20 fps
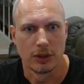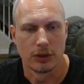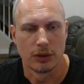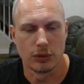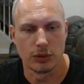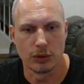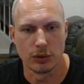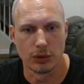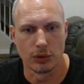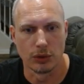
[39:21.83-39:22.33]

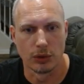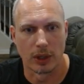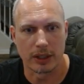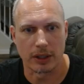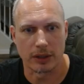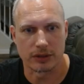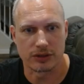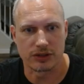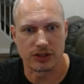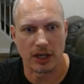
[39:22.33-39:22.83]
Ooh, I
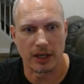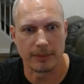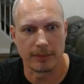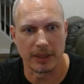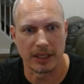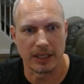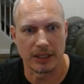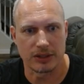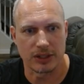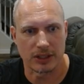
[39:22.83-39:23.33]
got his Time
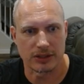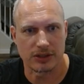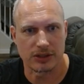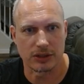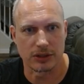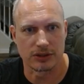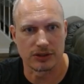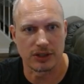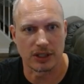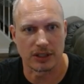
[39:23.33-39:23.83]
Mage. That's a
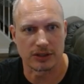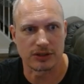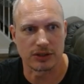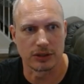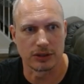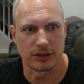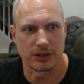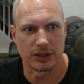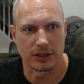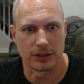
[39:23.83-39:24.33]

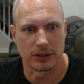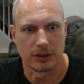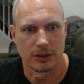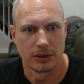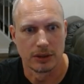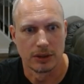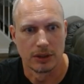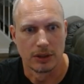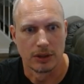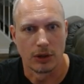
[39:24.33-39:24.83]
good deal.
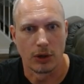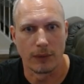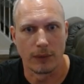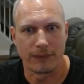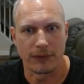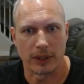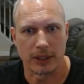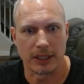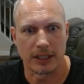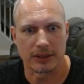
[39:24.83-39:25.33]

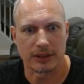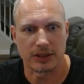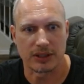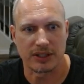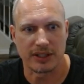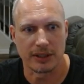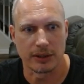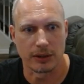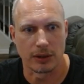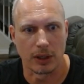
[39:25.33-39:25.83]
Hopefully I can get the
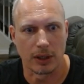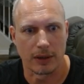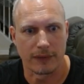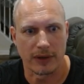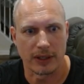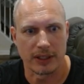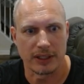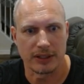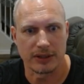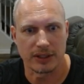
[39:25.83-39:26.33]
heal off.
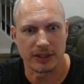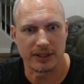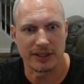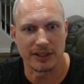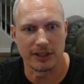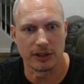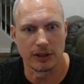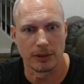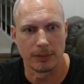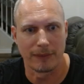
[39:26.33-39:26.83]
I need the
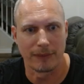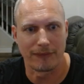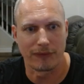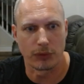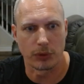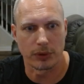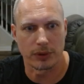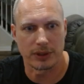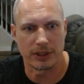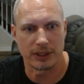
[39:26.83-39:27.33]
heal
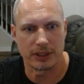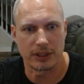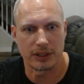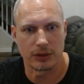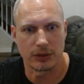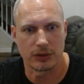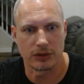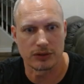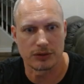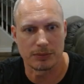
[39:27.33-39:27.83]
before he
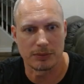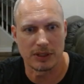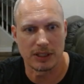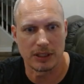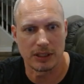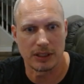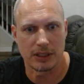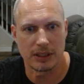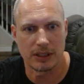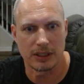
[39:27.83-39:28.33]
kills
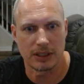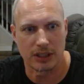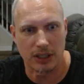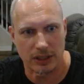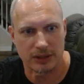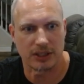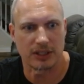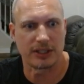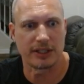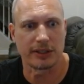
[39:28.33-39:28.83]
me. Got
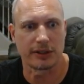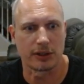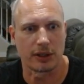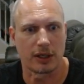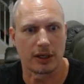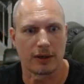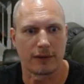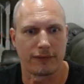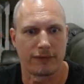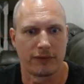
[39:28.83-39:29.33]
the heal
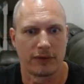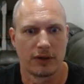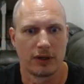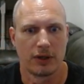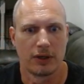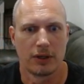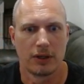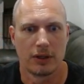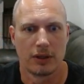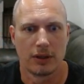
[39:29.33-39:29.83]
off.
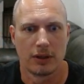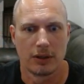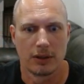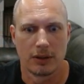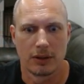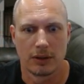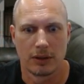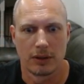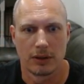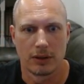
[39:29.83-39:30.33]

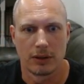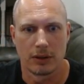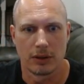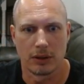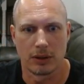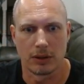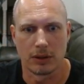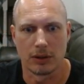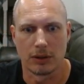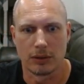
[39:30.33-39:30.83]

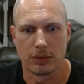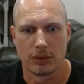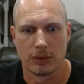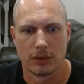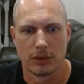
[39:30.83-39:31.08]
Uh-oh.